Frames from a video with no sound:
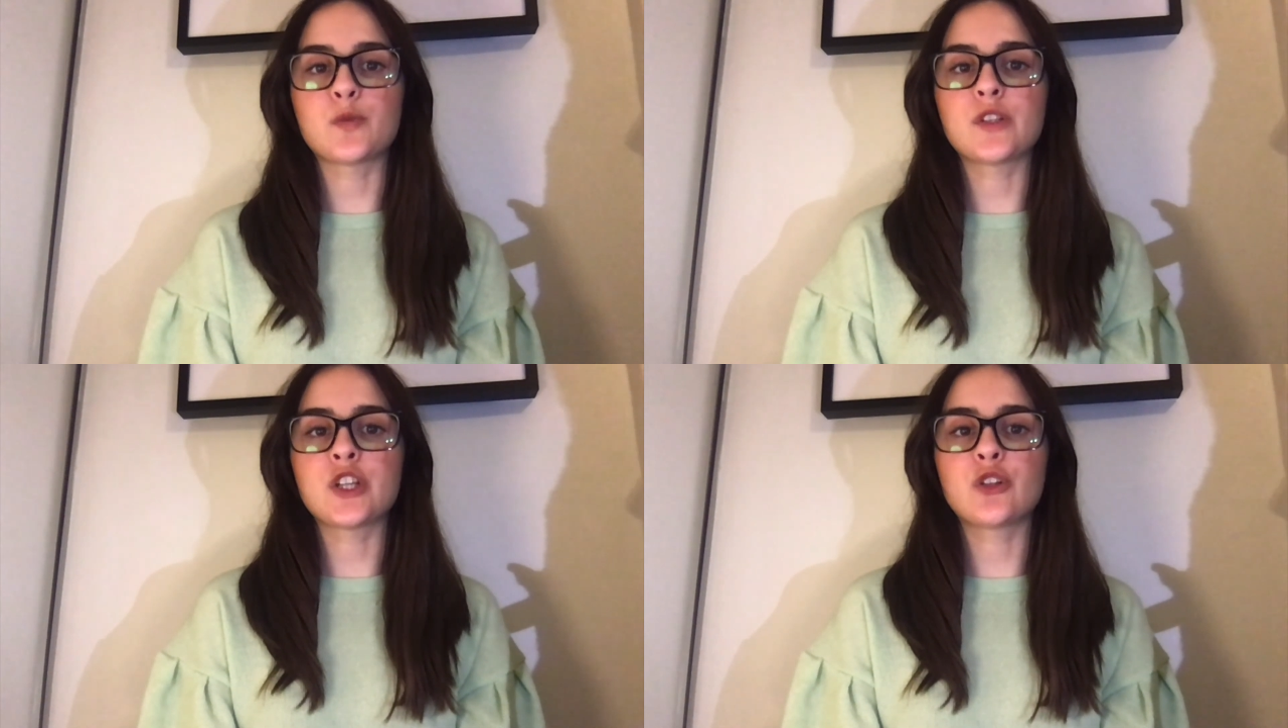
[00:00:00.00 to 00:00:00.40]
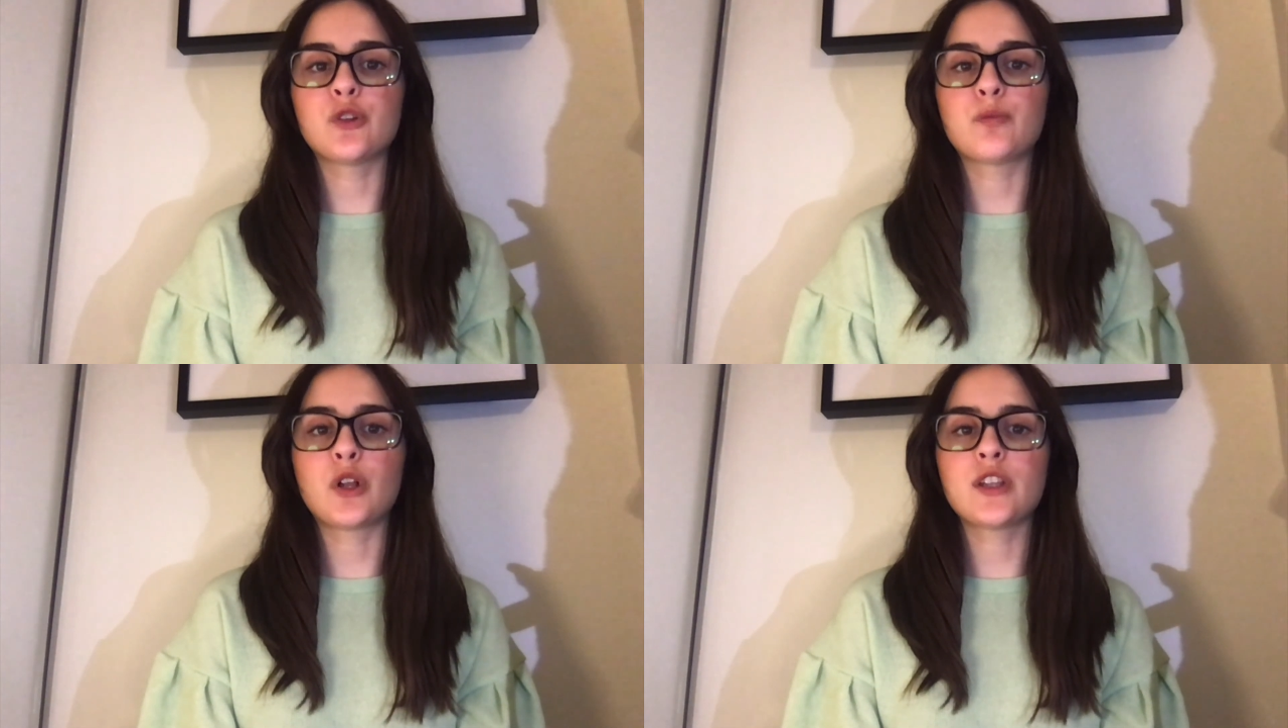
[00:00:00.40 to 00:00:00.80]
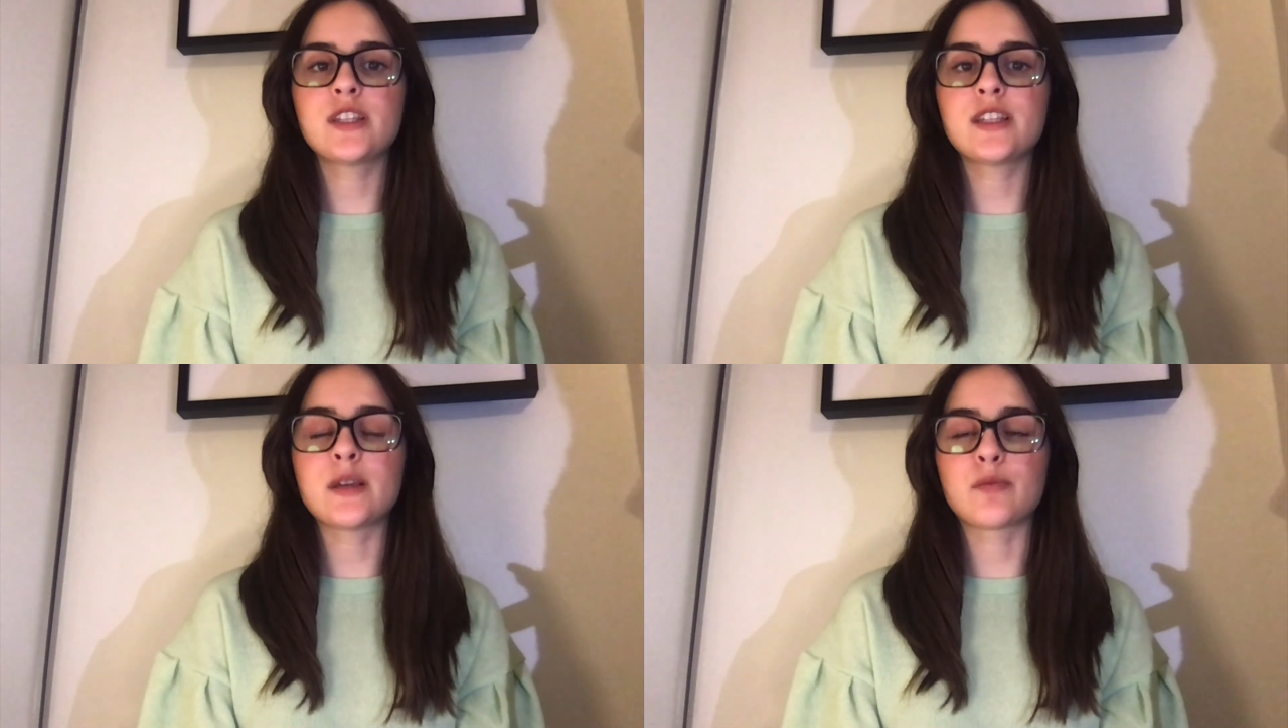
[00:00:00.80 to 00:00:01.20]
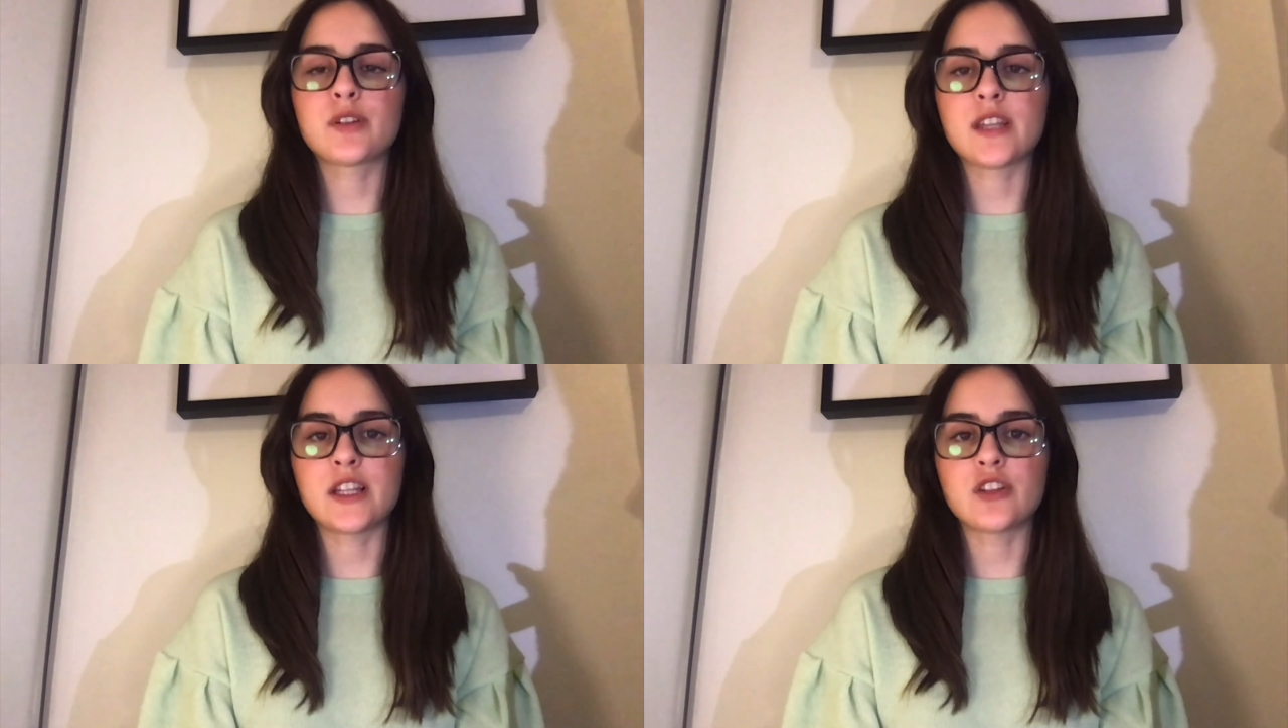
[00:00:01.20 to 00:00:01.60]
which include policies and
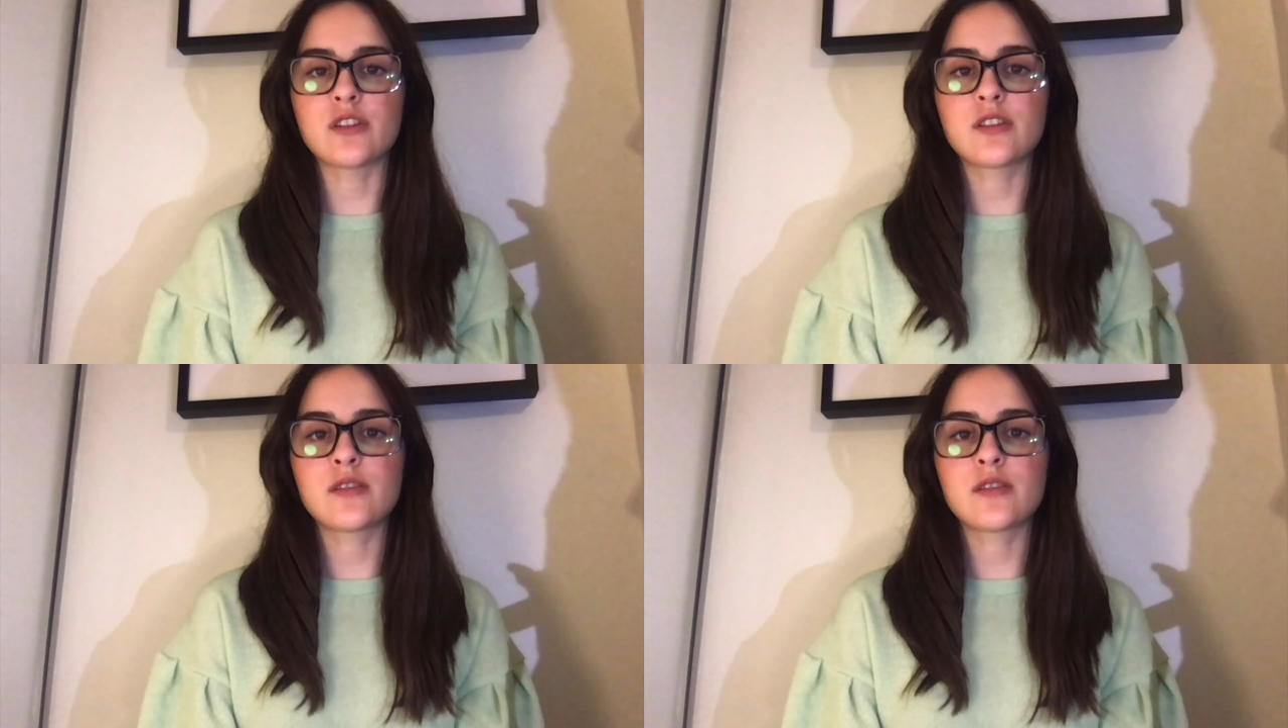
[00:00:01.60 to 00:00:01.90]
procedures.